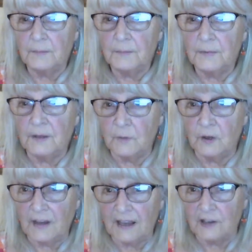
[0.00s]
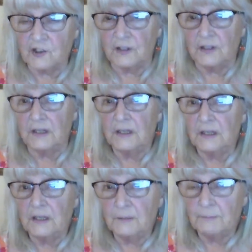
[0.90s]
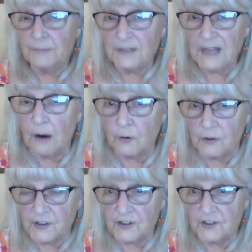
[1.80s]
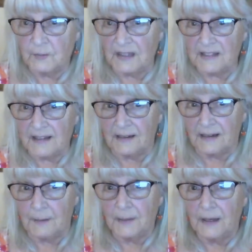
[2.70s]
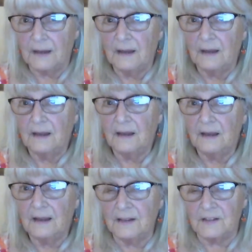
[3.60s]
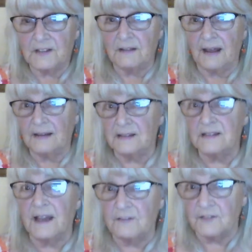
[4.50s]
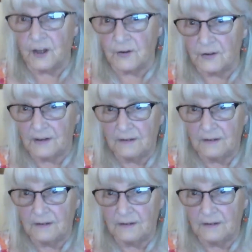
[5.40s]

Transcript: communication towers to be set up. It's like a safe zone.